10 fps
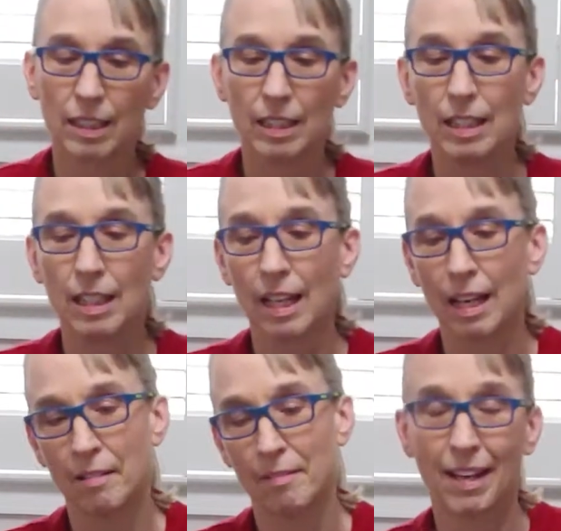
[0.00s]
the
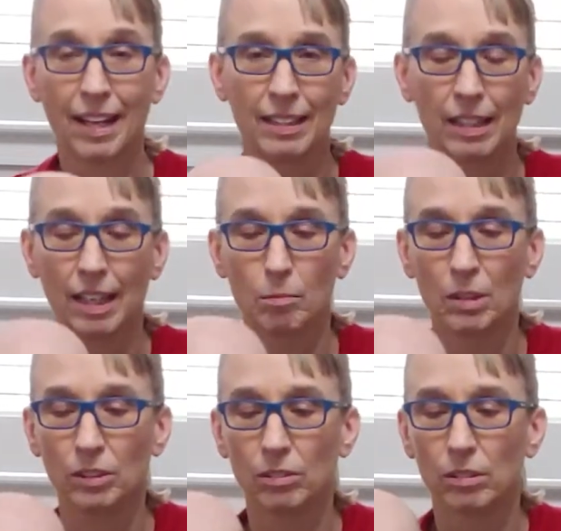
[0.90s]
head and neck
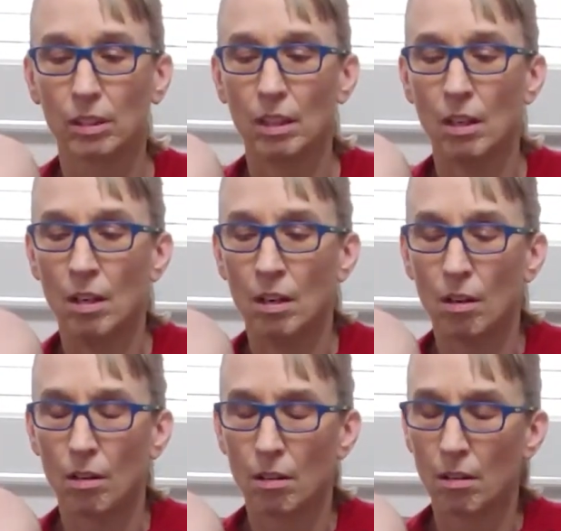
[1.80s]
muscles
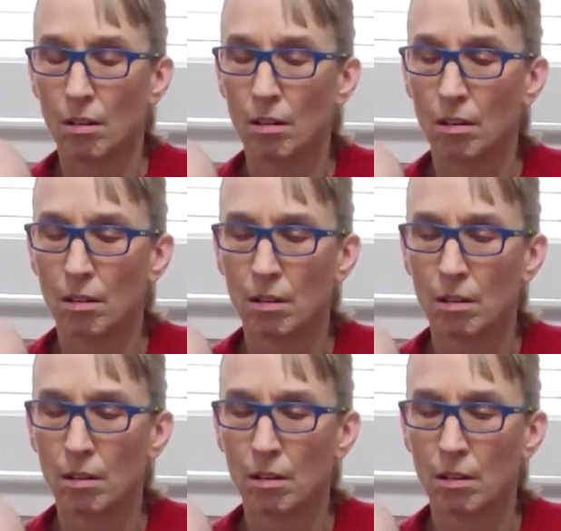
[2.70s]
are